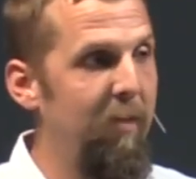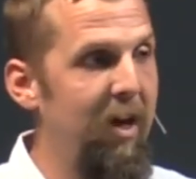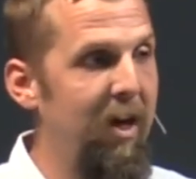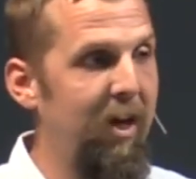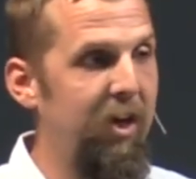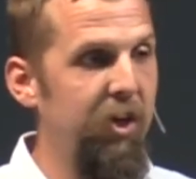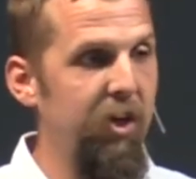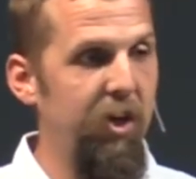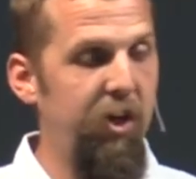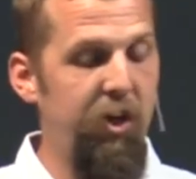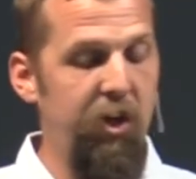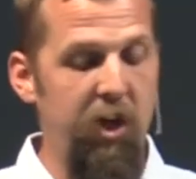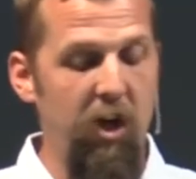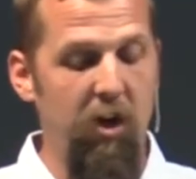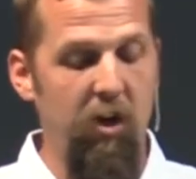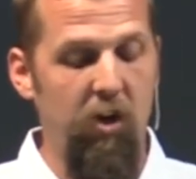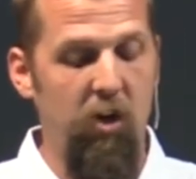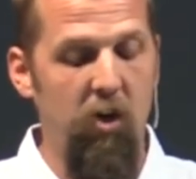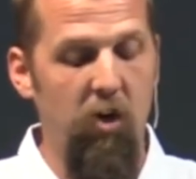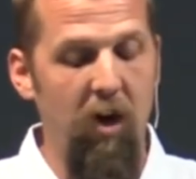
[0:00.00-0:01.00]
I actually
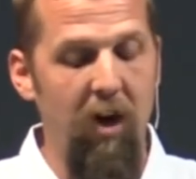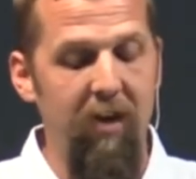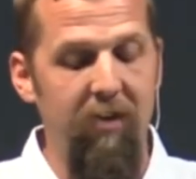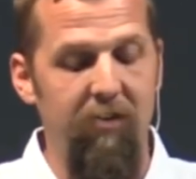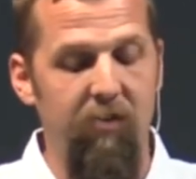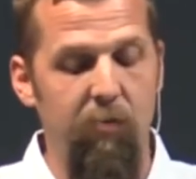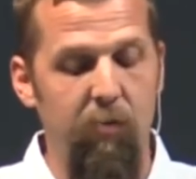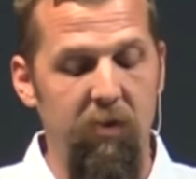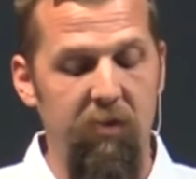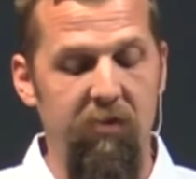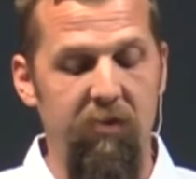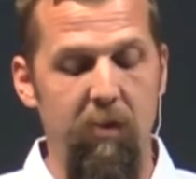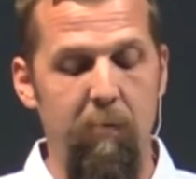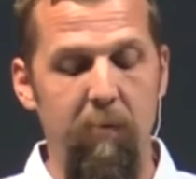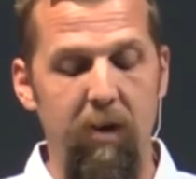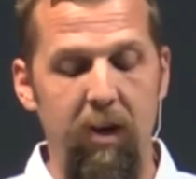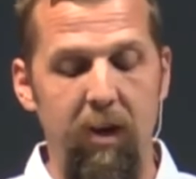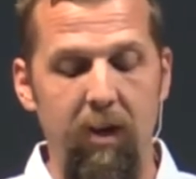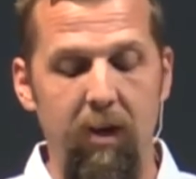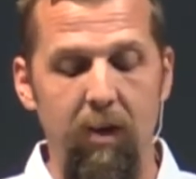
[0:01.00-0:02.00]
shared Christ with
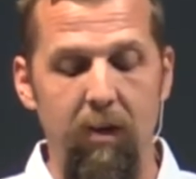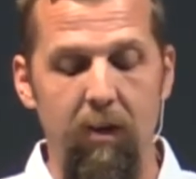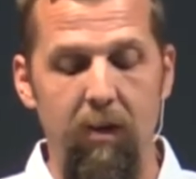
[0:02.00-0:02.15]
somebody.